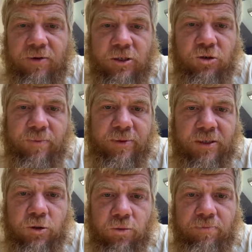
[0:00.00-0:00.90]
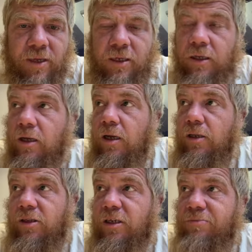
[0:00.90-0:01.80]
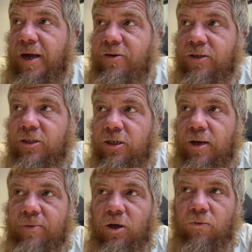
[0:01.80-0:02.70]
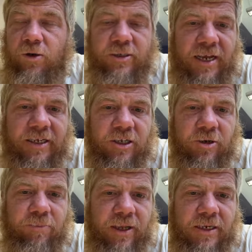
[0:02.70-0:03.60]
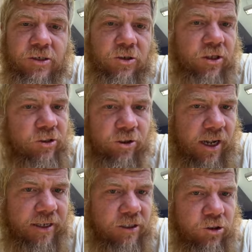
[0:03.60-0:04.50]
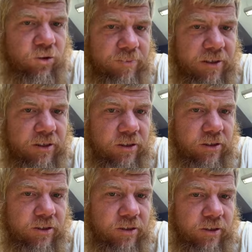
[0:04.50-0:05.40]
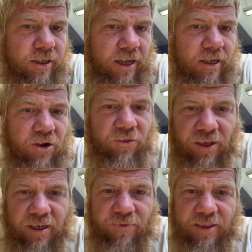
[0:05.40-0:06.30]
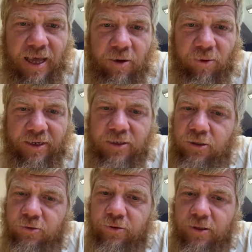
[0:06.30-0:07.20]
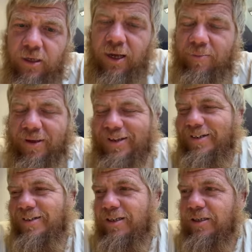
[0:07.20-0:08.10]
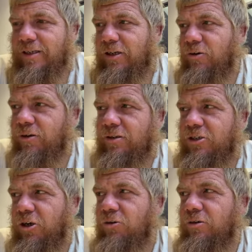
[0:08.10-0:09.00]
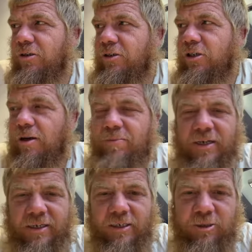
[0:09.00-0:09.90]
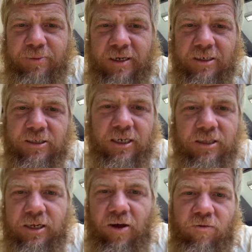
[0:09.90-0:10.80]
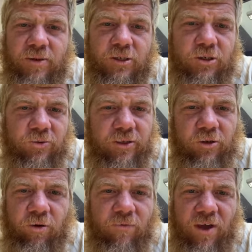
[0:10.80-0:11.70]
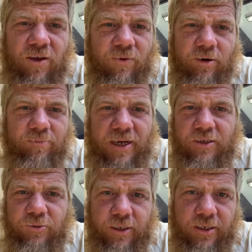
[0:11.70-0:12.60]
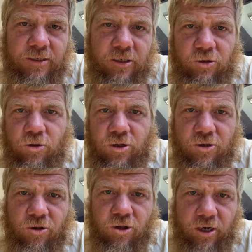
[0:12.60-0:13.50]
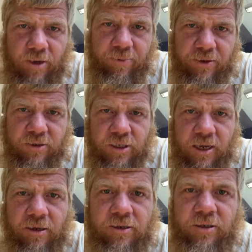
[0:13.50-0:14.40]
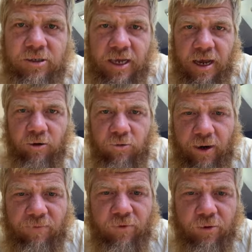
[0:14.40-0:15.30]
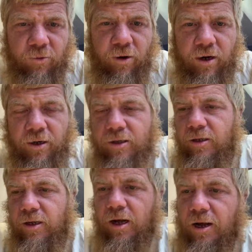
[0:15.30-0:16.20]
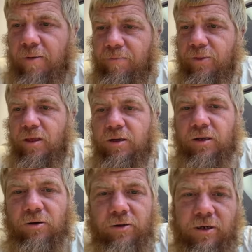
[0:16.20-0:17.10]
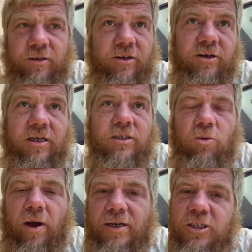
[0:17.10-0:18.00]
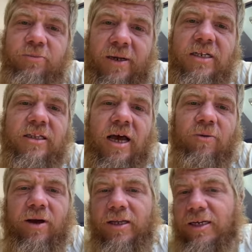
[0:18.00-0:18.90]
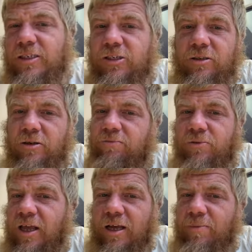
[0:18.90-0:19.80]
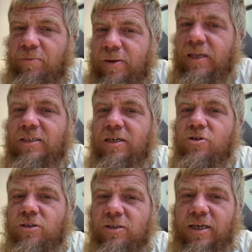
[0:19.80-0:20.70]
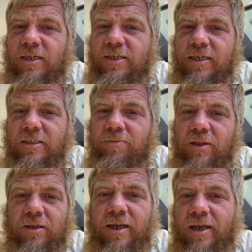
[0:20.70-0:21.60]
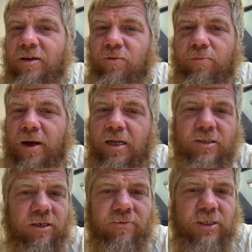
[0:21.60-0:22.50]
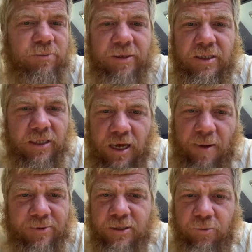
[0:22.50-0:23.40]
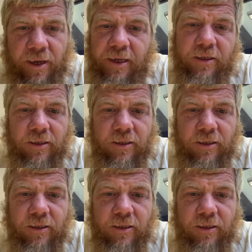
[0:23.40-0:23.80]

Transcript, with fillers: conscripting you and me, these migrants are coming over and taking your place so that you're not conscripted. Okay, think of it that way too. I mean, you know, so somebody could spin and say that the government's doing you a favor by doing this, and you should just shut up and say say how grateful you are. Um, you know, there there is a way to spin it that way, and that's the thing about politicians. They can take something negative or positive and spin it the opposite way,